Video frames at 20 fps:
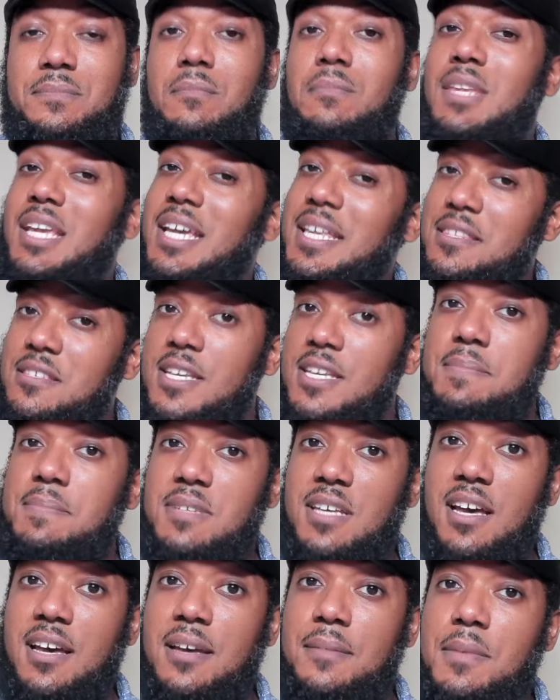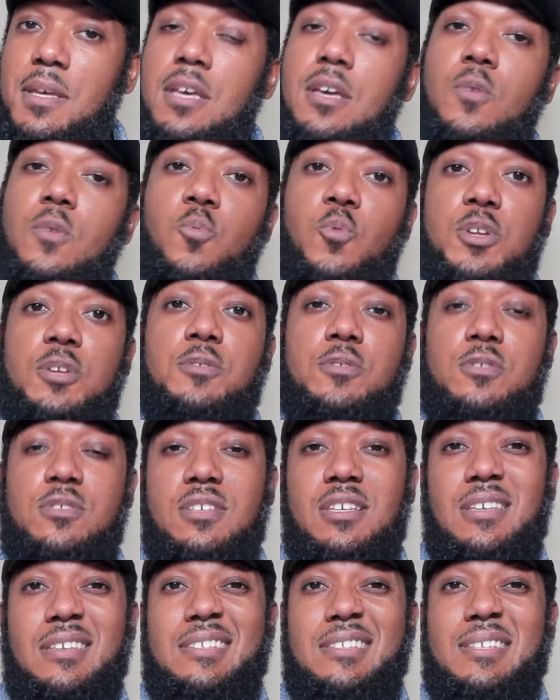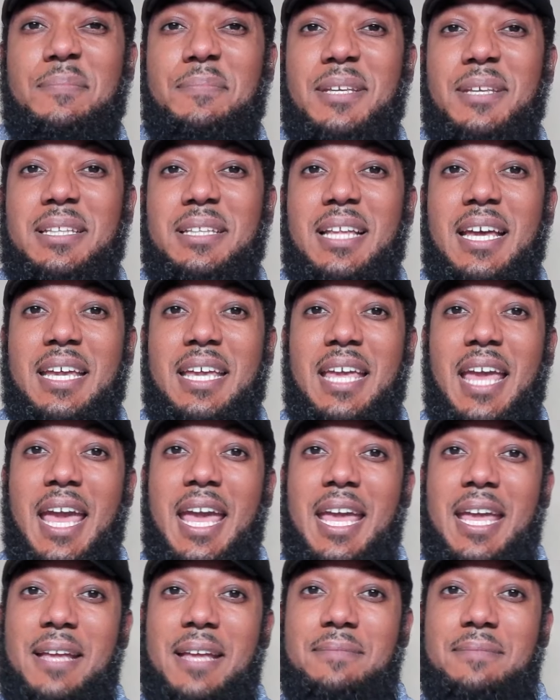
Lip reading: At the same time, when you see something like a